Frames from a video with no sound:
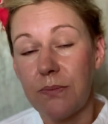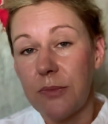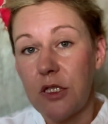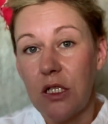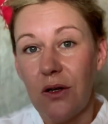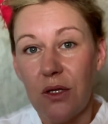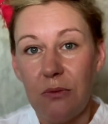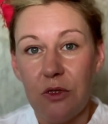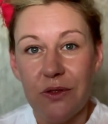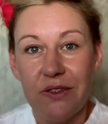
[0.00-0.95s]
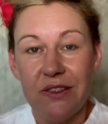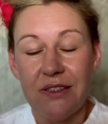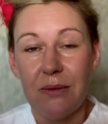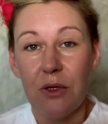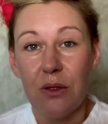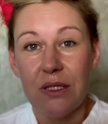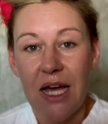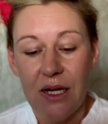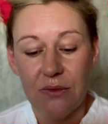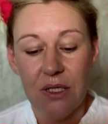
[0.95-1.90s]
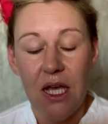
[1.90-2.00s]
immune system go
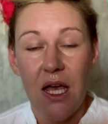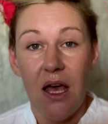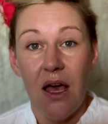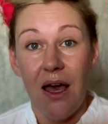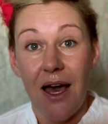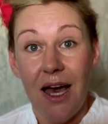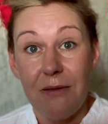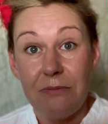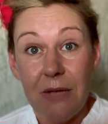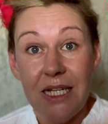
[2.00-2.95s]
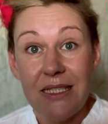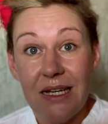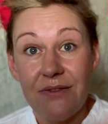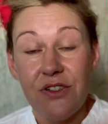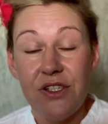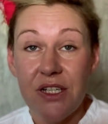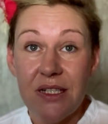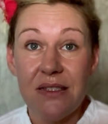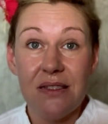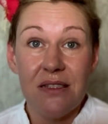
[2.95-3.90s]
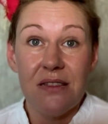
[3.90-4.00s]
down. I might have just
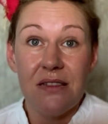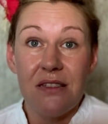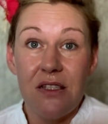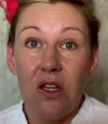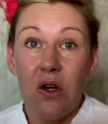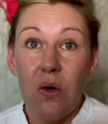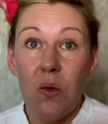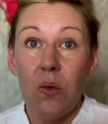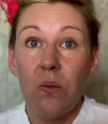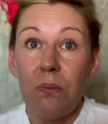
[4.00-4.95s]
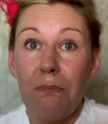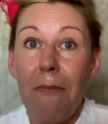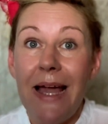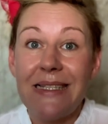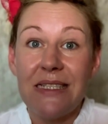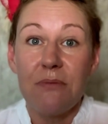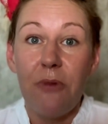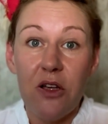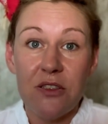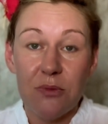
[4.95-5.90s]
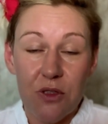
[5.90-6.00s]
made it
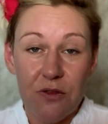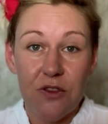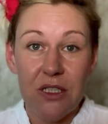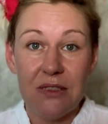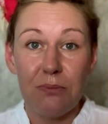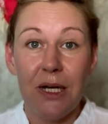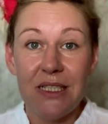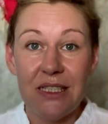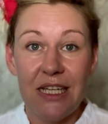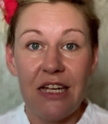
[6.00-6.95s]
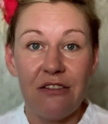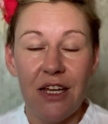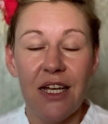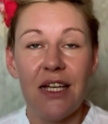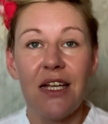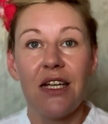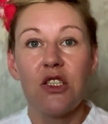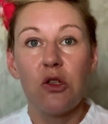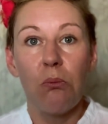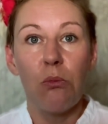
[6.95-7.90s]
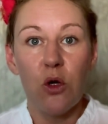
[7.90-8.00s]
possible for this bacteria to
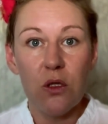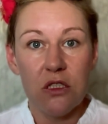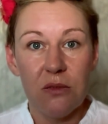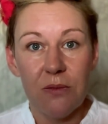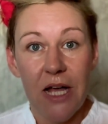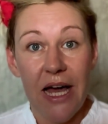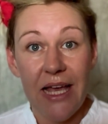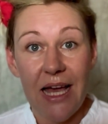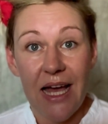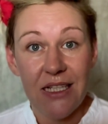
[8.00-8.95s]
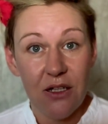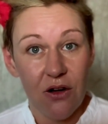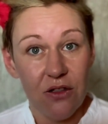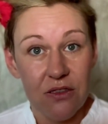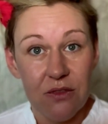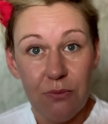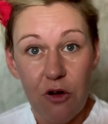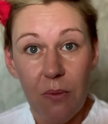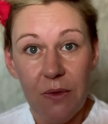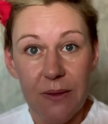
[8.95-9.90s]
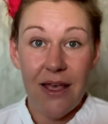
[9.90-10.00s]
multiply and cause
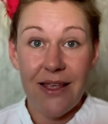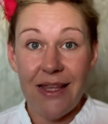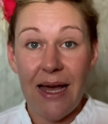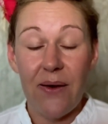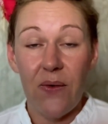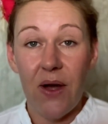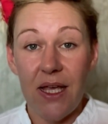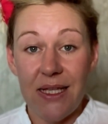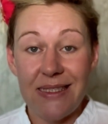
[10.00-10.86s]
problem. Now, it